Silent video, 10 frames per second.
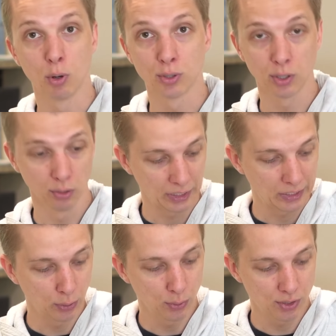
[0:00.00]
most certainly
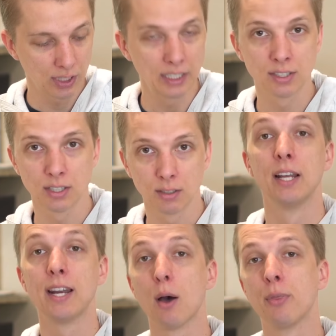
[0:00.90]
use these.
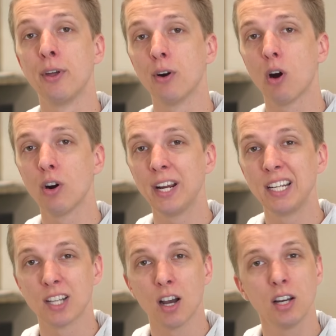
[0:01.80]
Now, there are a
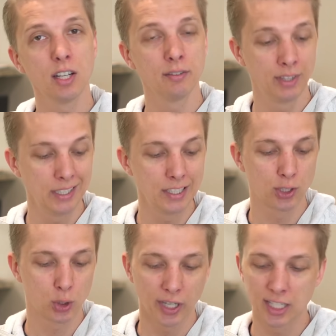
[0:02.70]
ton of these
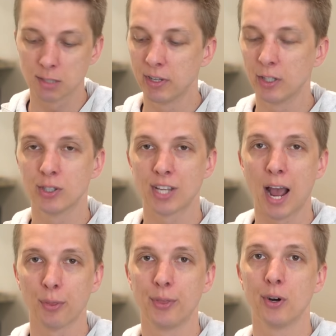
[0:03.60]
transmitters
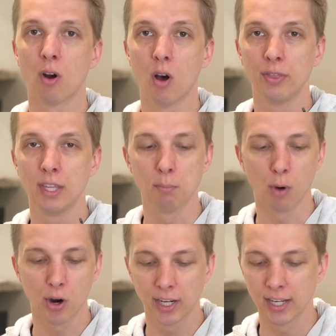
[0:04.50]
out there on the
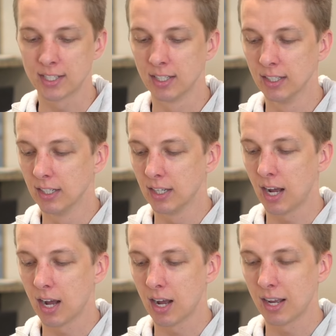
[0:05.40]
market.
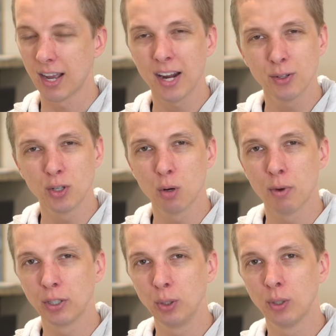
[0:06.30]
I don't know
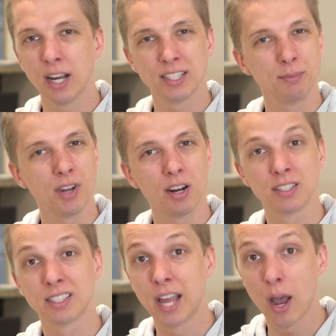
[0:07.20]
about you guys, I'm not a
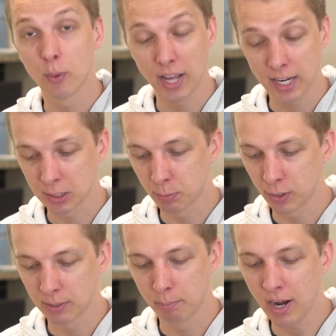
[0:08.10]
sound
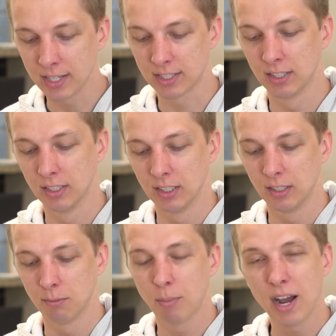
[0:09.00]
expert, but
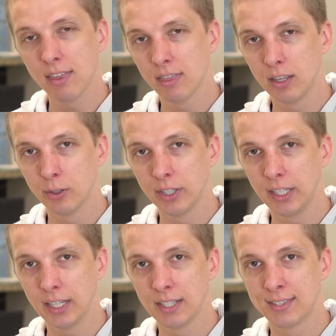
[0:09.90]
my theory
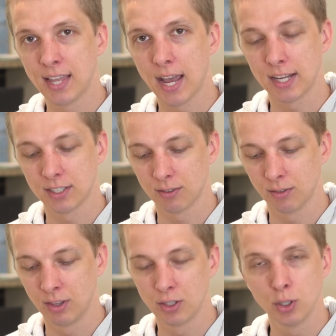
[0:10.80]
is that
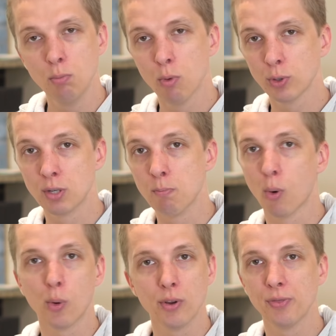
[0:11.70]
the two most
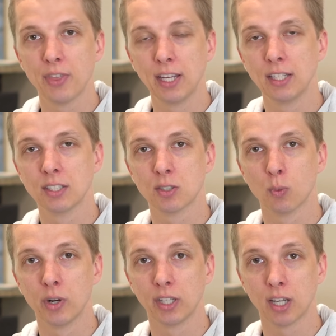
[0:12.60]
important things
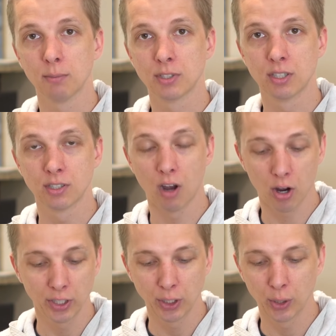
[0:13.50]
when it comes to
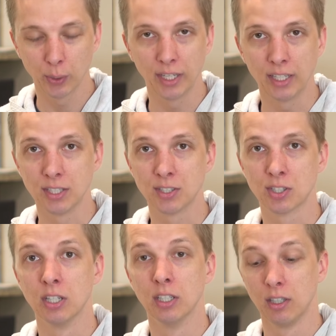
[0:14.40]
audio is